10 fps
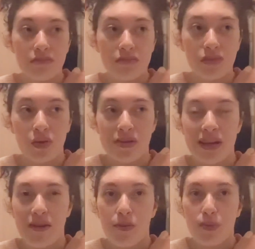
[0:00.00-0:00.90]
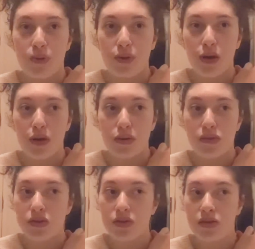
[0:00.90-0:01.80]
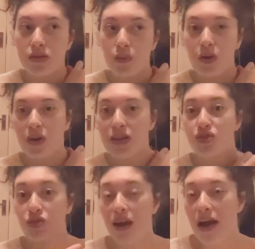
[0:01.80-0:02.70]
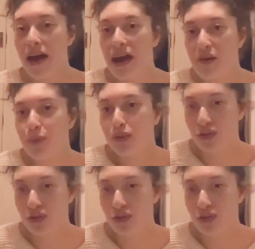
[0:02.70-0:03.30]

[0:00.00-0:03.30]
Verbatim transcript: not an airport host well a, a, airport